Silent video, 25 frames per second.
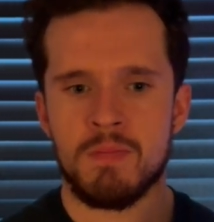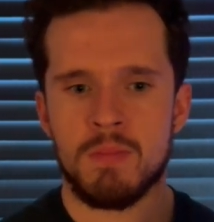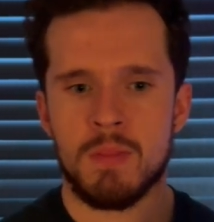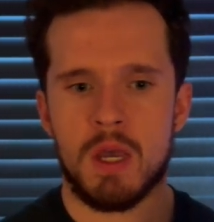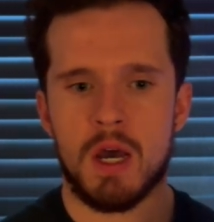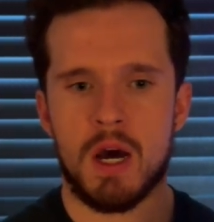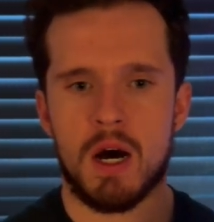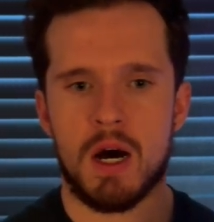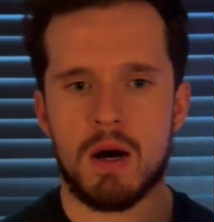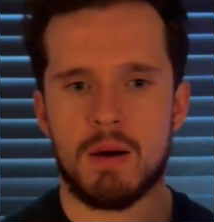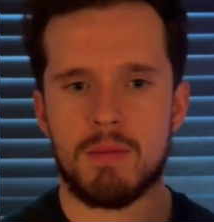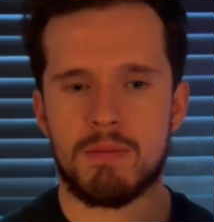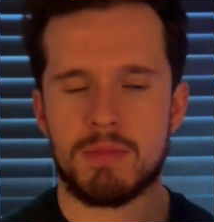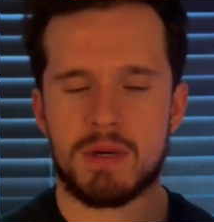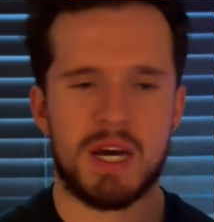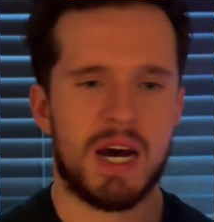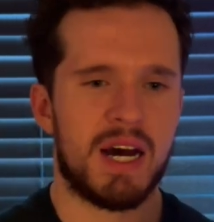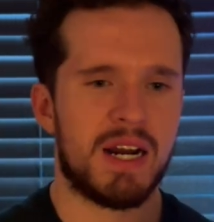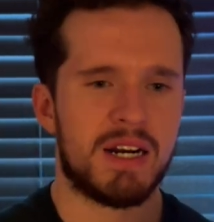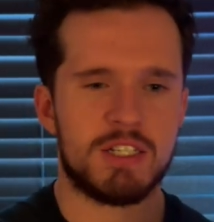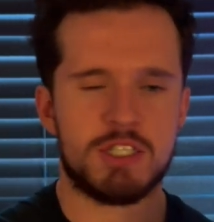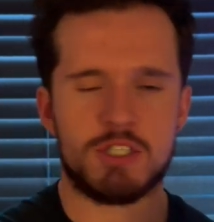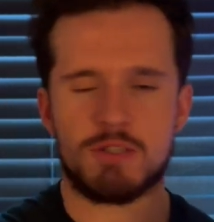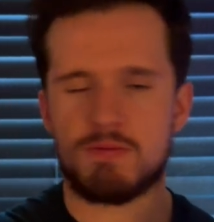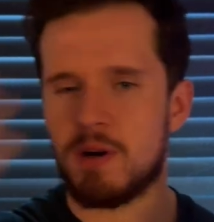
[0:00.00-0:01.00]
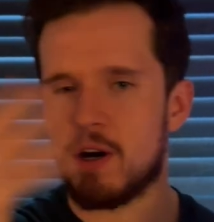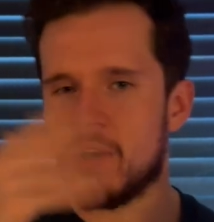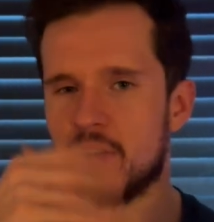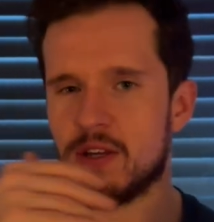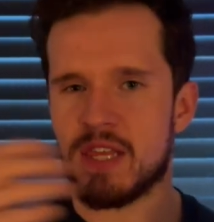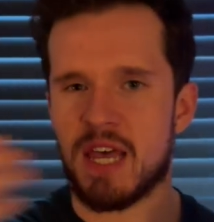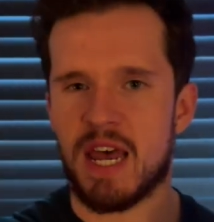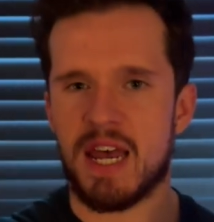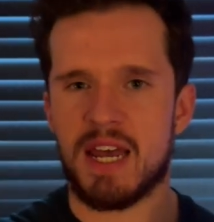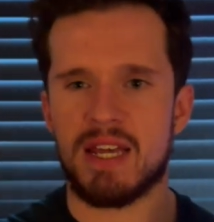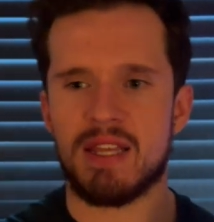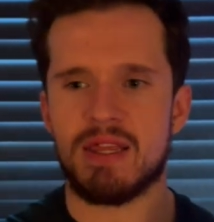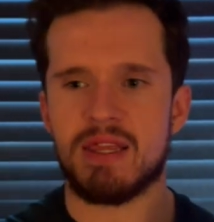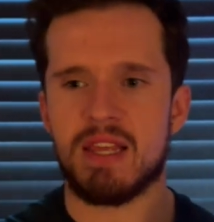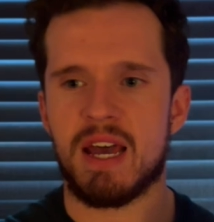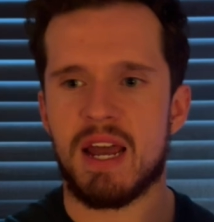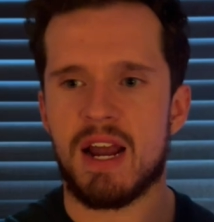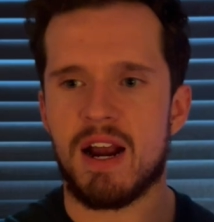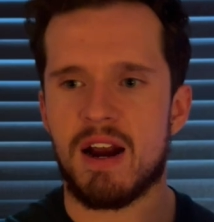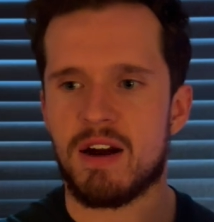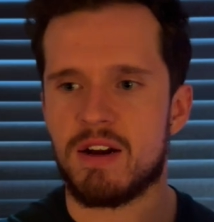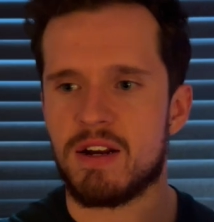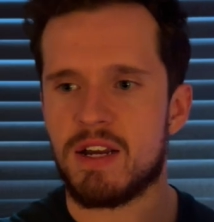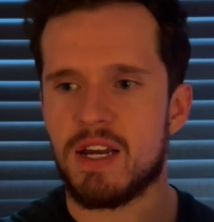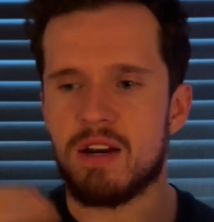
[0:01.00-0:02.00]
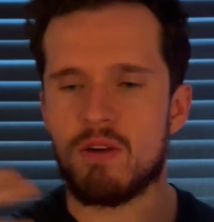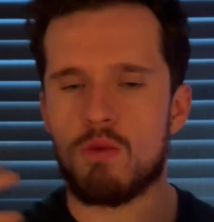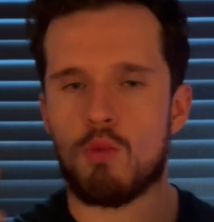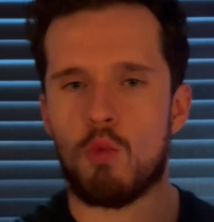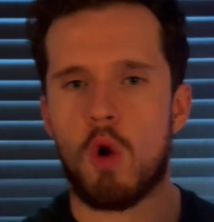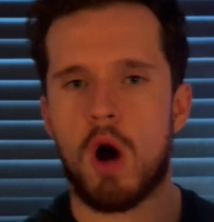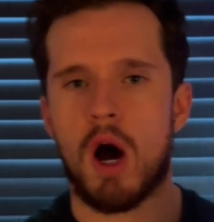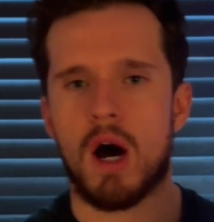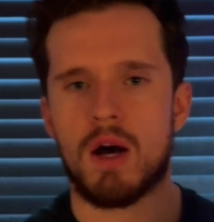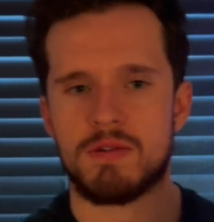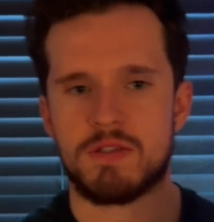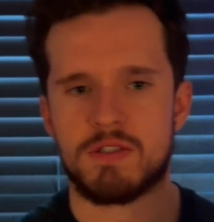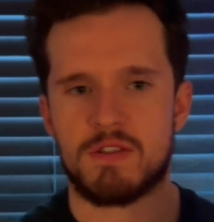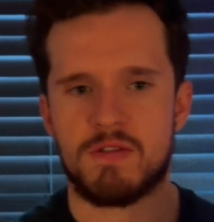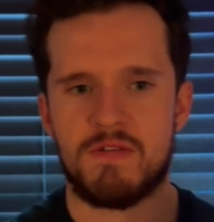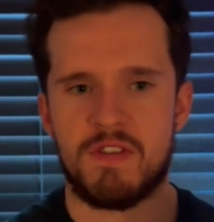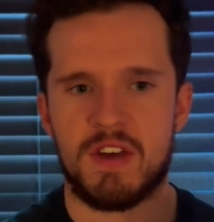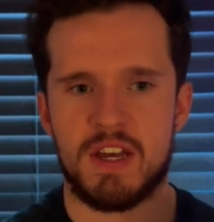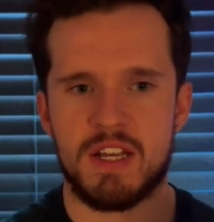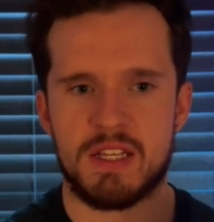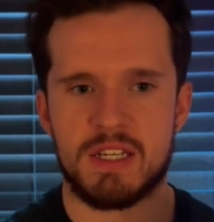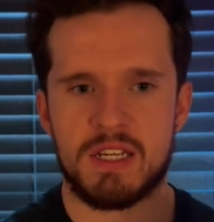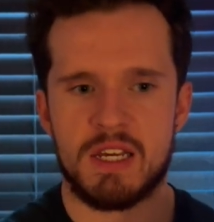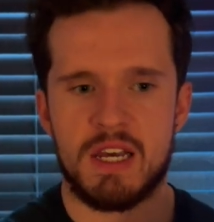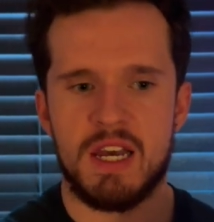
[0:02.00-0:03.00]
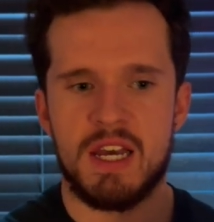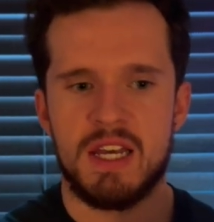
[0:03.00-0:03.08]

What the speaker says: kind of smelling that in the air, getting wafts of it.